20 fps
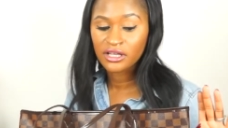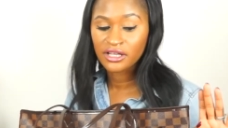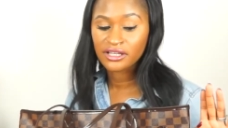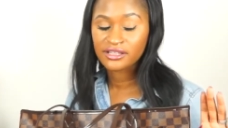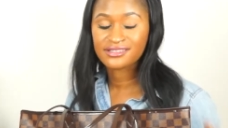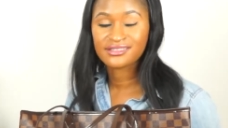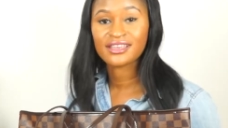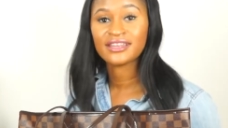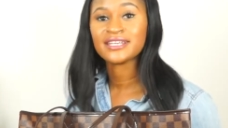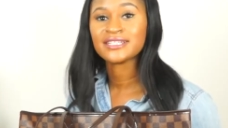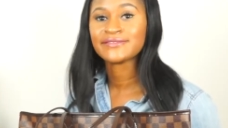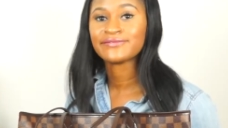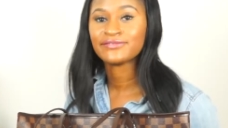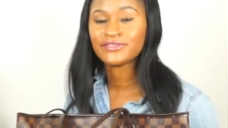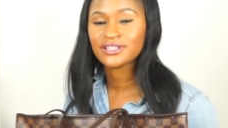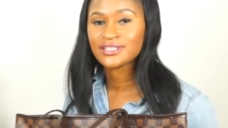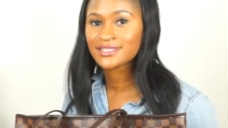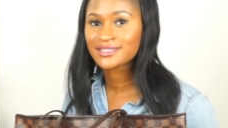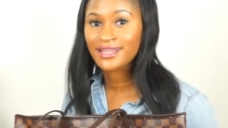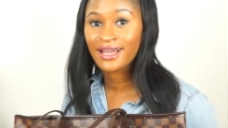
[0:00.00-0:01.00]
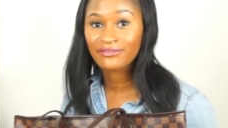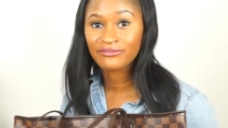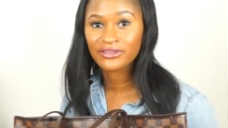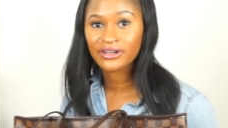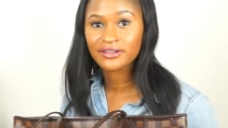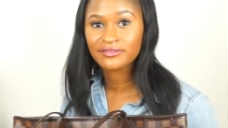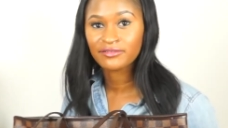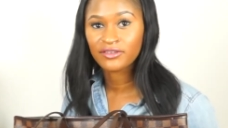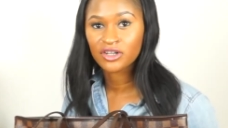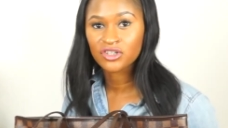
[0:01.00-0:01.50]
It's not as, it's not
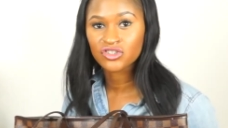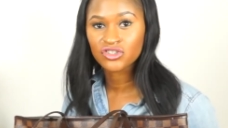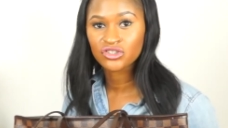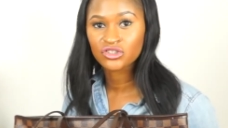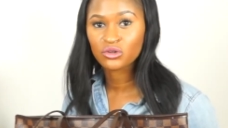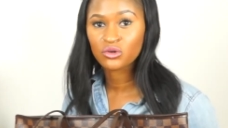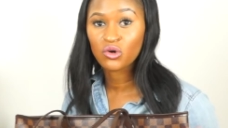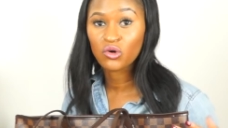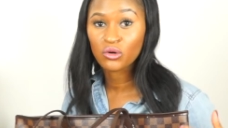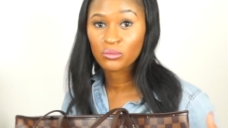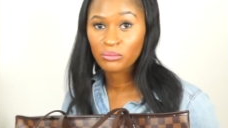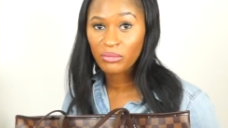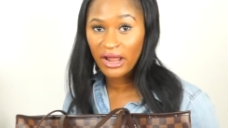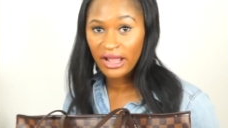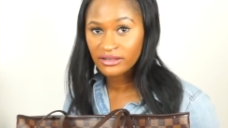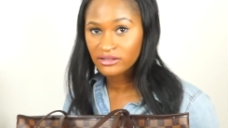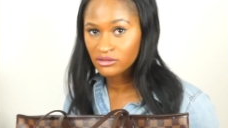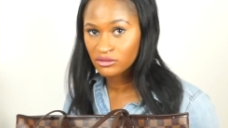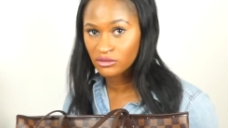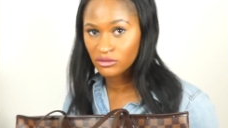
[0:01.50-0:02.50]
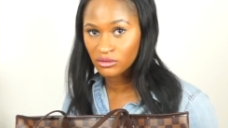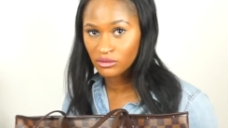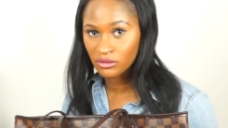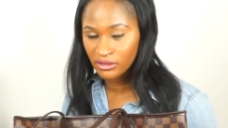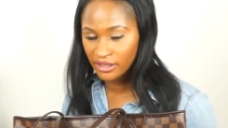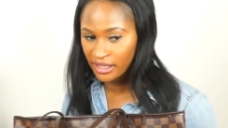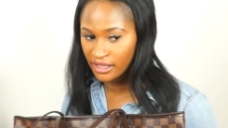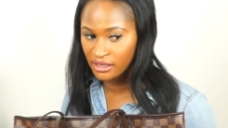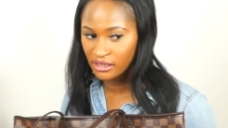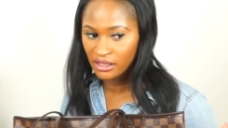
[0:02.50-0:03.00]
very functional or practical,
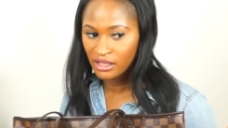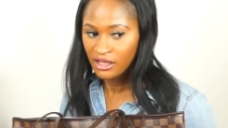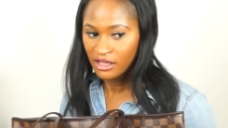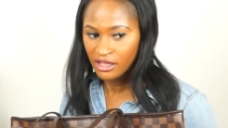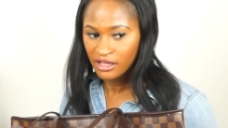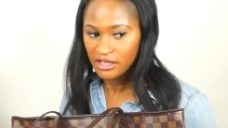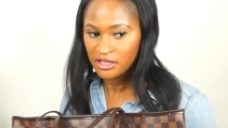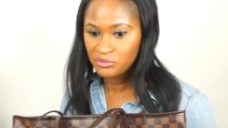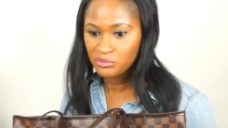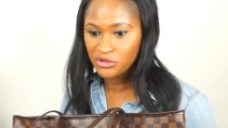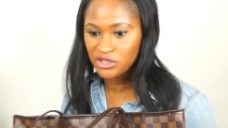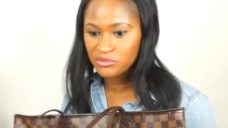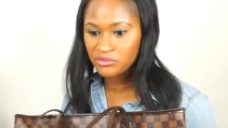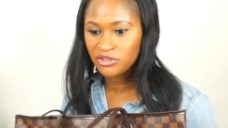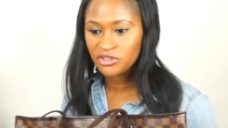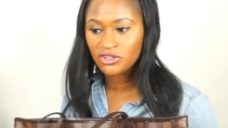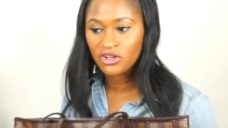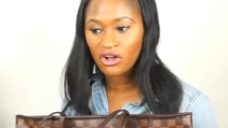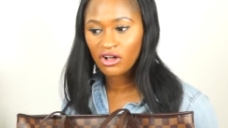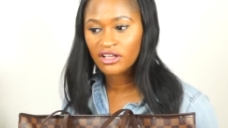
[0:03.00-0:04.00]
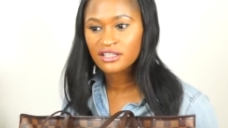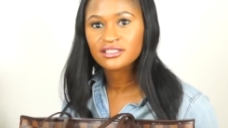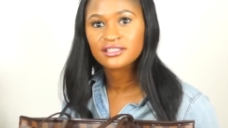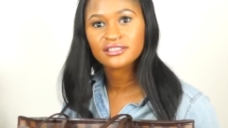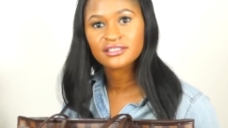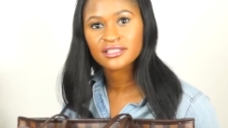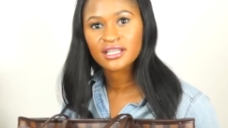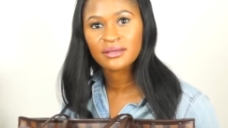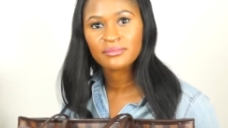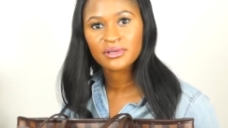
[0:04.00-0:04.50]
and it pretty much costs the
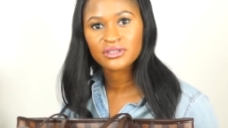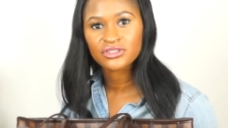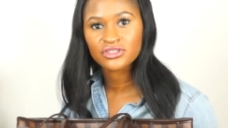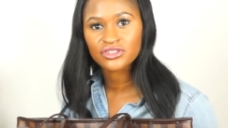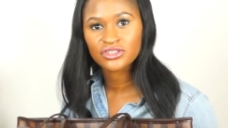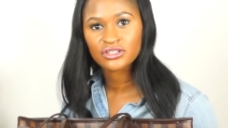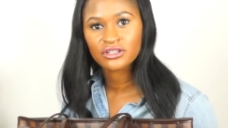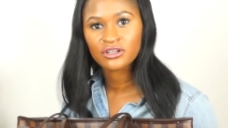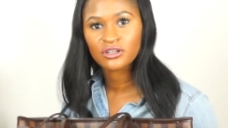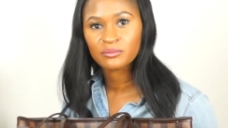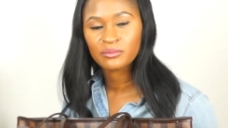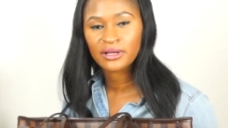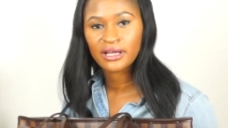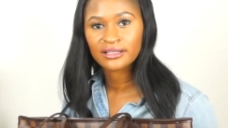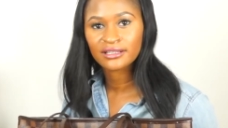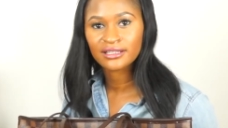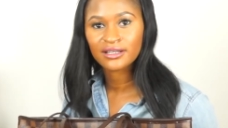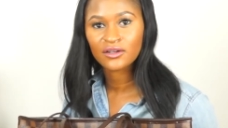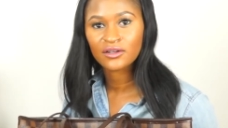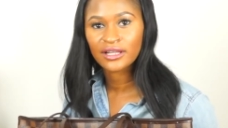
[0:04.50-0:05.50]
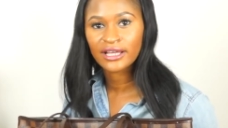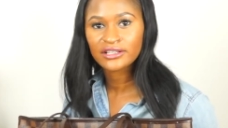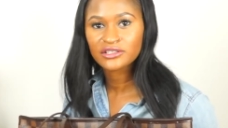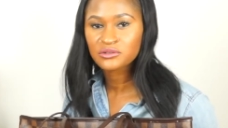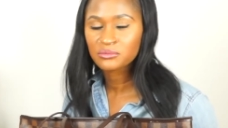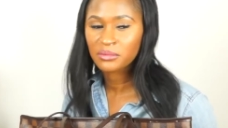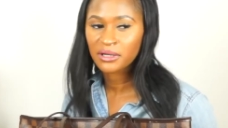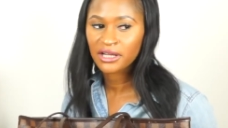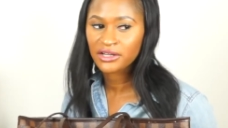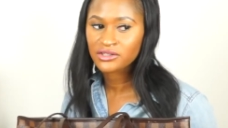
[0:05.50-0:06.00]
same as a Chanel bag that I like to
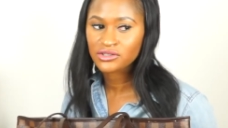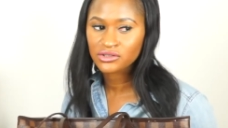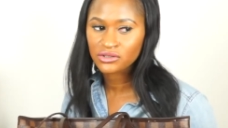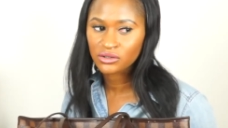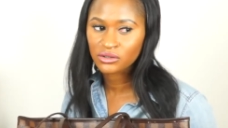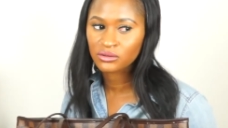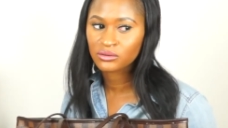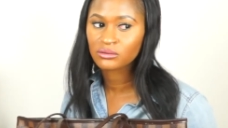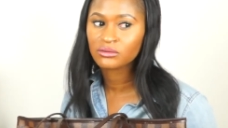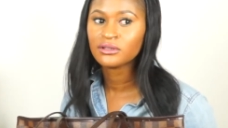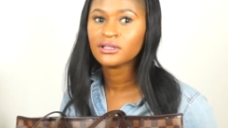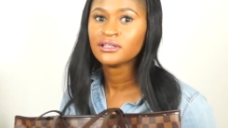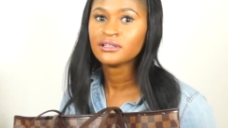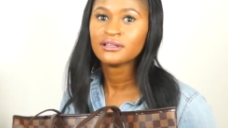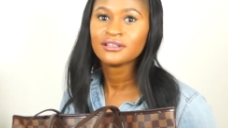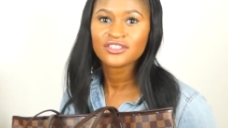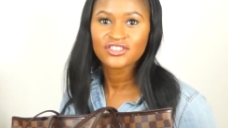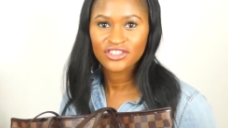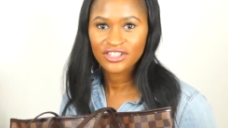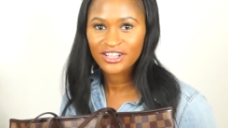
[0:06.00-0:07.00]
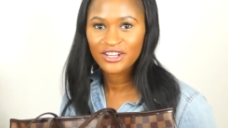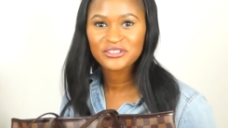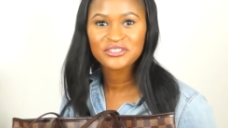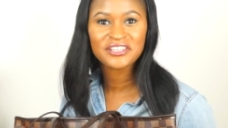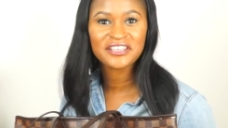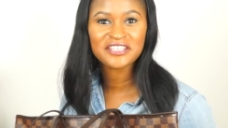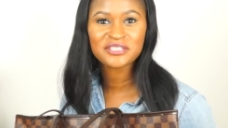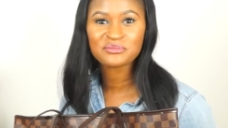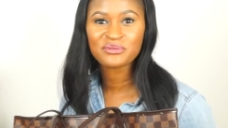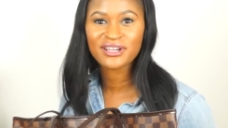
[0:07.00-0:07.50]
buy. So Chanel
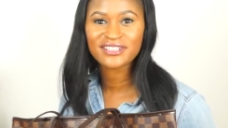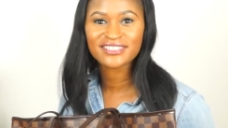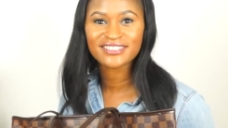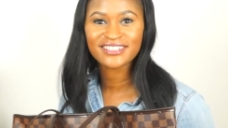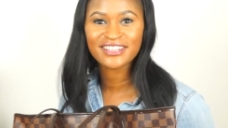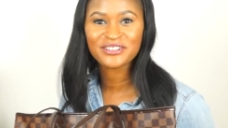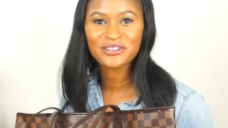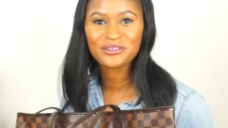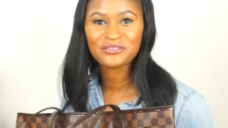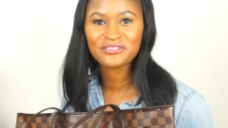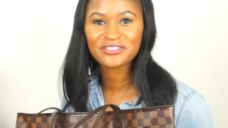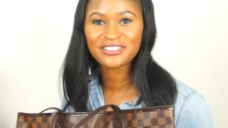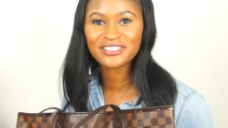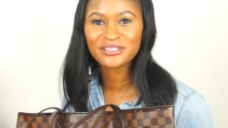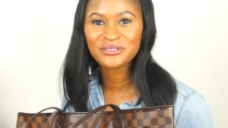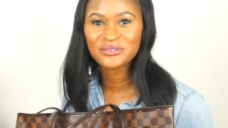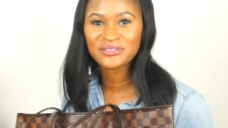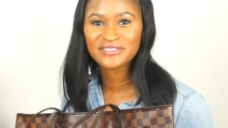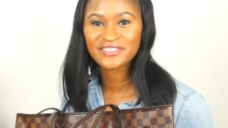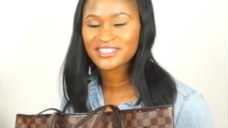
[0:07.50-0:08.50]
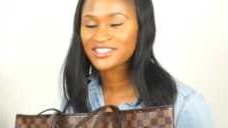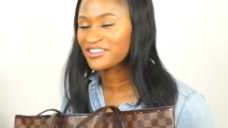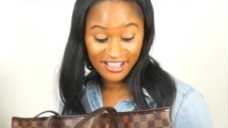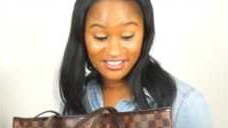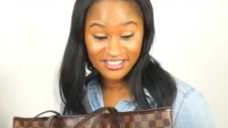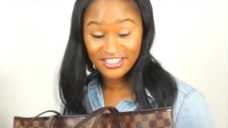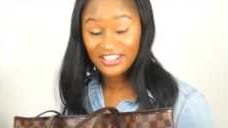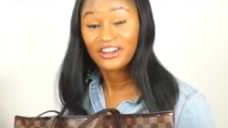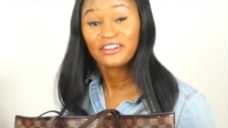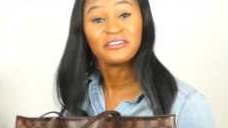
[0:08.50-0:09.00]
takes precedent over Louis Vuitton.
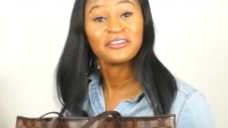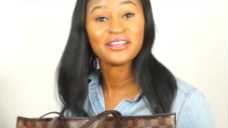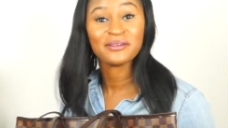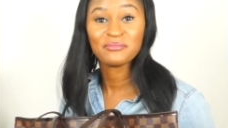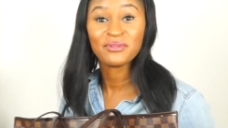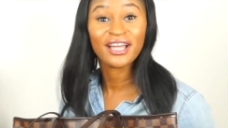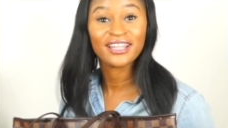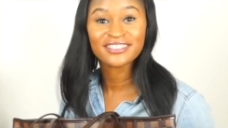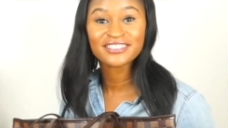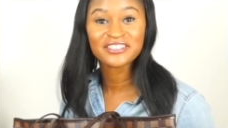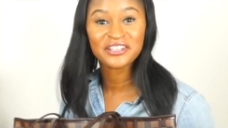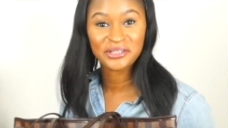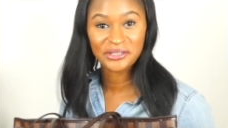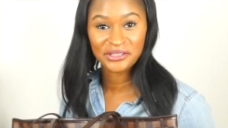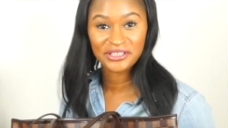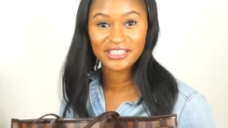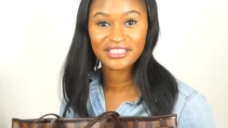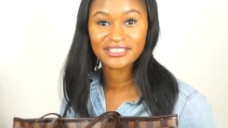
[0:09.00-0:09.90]
Sorry, I'm not sorry.